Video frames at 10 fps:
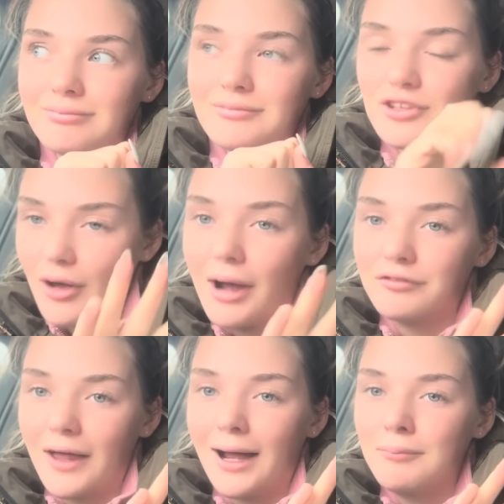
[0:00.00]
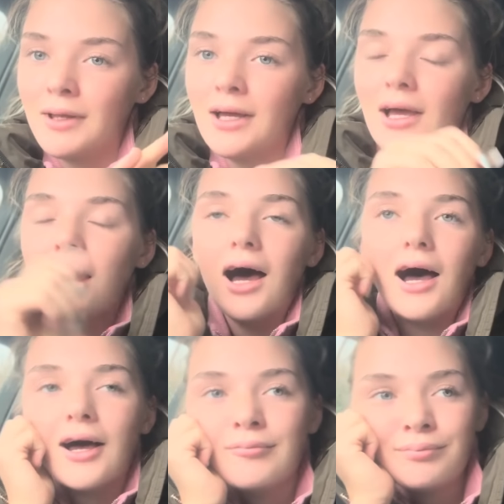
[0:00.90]
so have
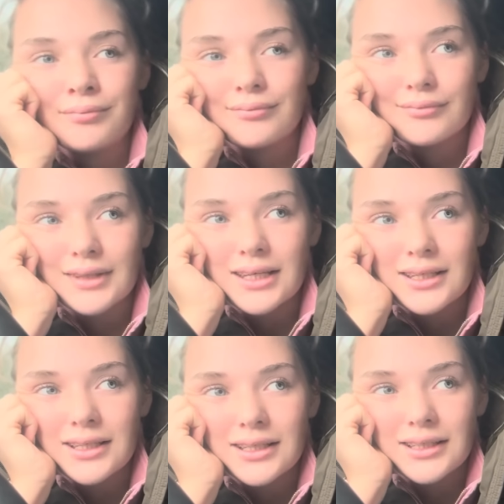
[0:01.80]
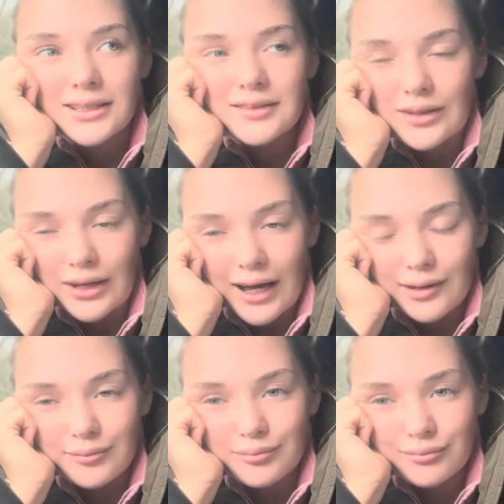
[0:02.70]
that. So yeah,
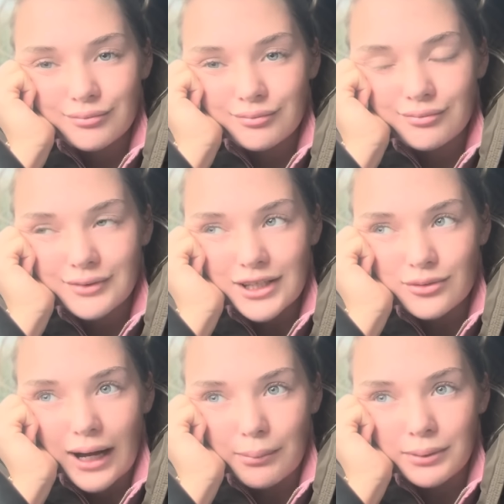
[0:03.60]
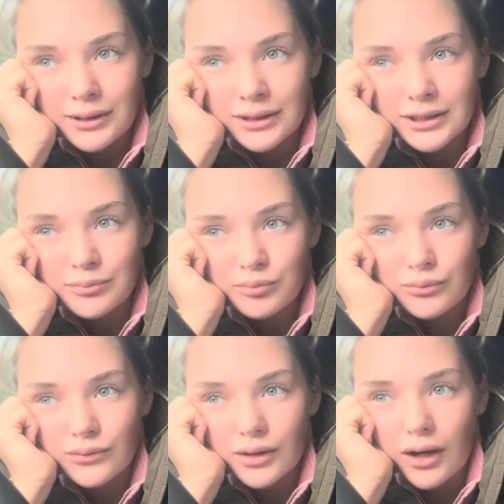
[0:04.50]
that's what happened.
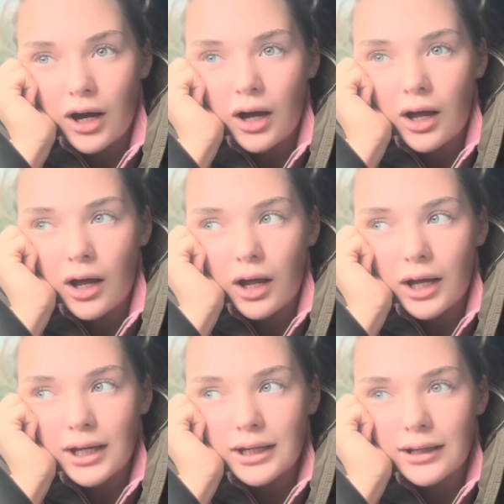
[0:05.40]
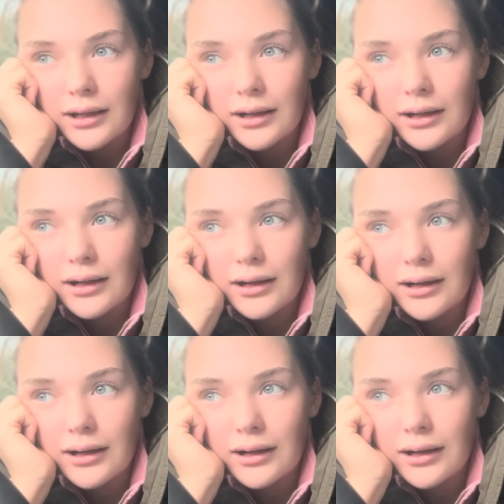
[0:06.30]
I
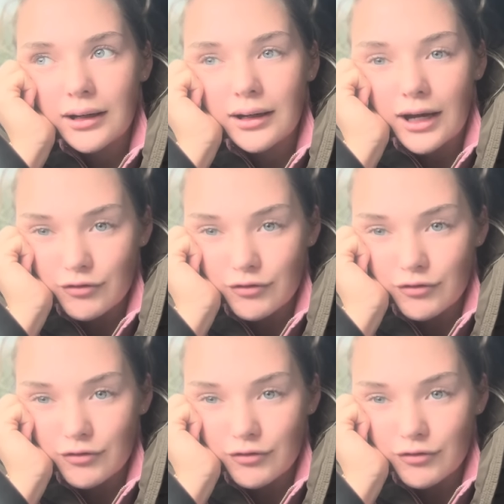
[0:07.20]
have